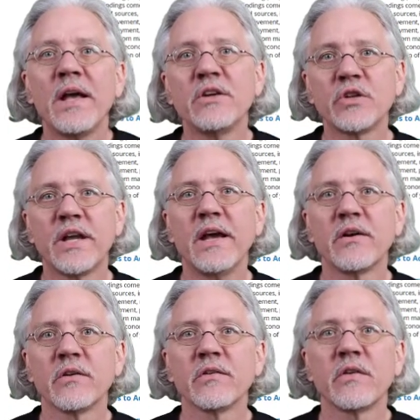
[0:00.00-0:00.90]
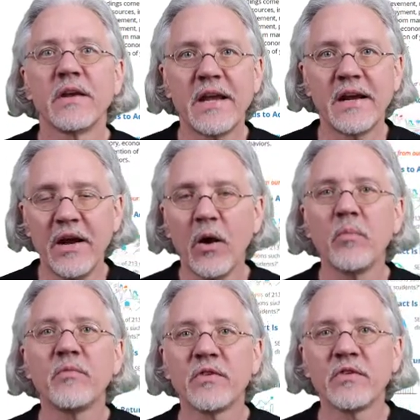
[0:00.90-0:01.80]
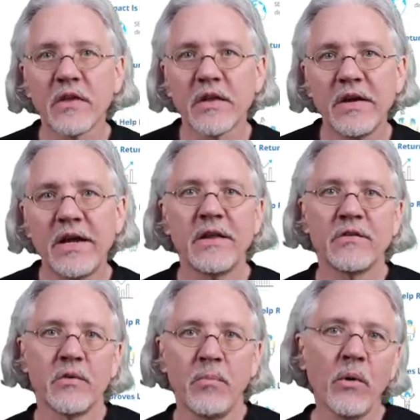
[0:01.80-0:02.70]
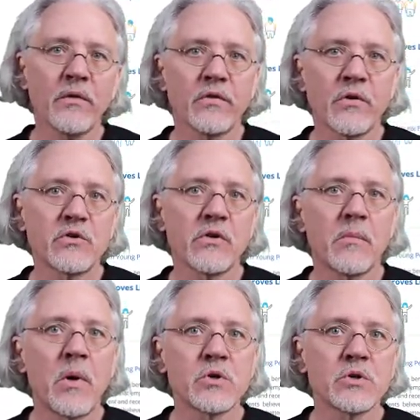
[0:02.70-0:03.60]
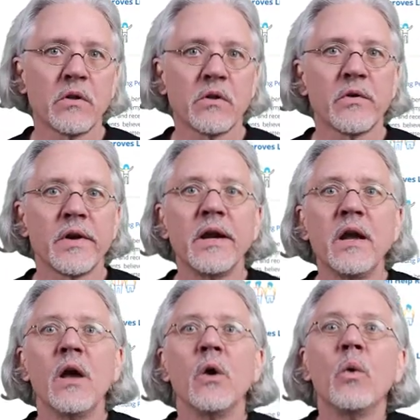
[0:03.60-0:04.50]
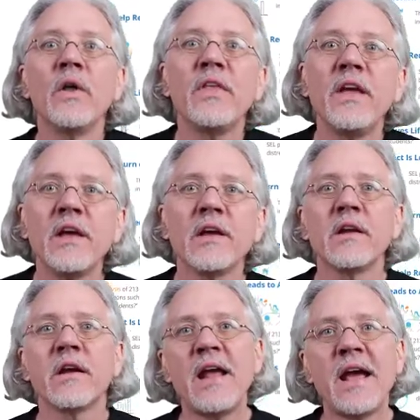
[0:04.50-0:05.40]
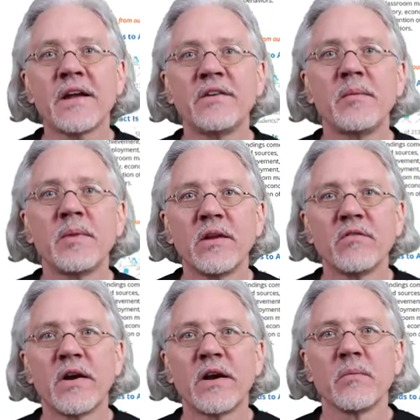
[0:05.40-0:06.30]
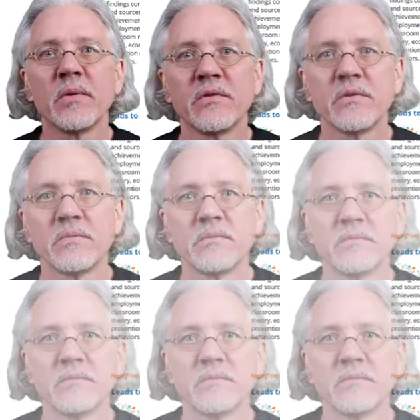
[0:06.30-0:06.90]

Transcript: educators can help facilitate and support social emotional learning within an academic environment.